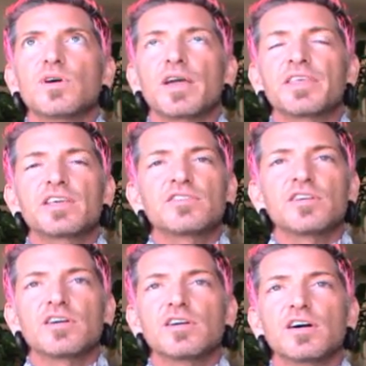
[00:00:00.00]
I think it's
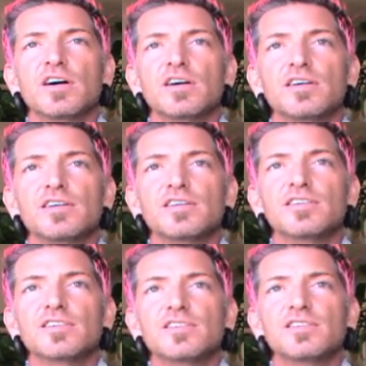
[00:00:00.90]
a
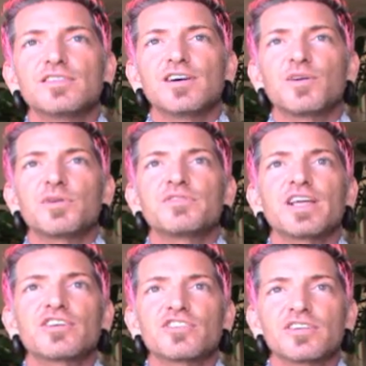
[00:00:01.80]

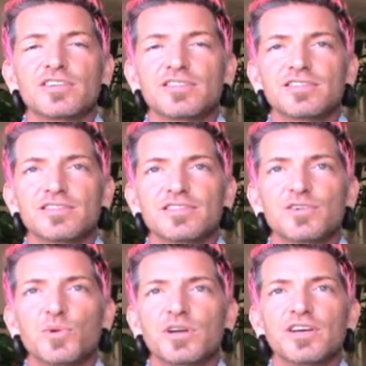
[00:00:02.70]
reflection
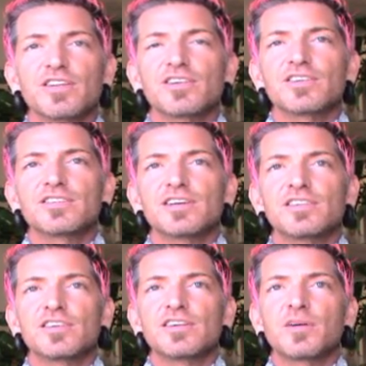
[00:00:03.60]
to one another.
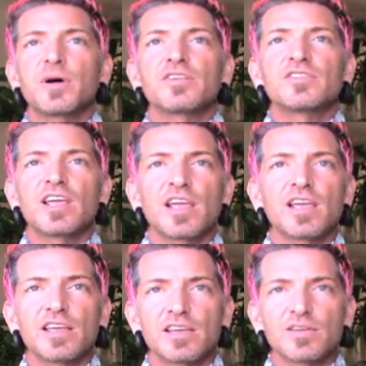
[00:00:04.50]
It's a
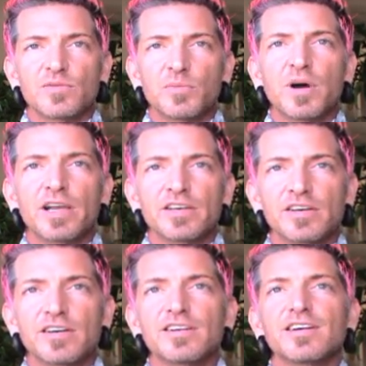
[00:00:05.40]
namaste
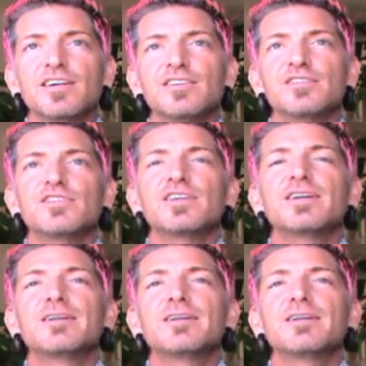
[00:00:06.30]
reminder of,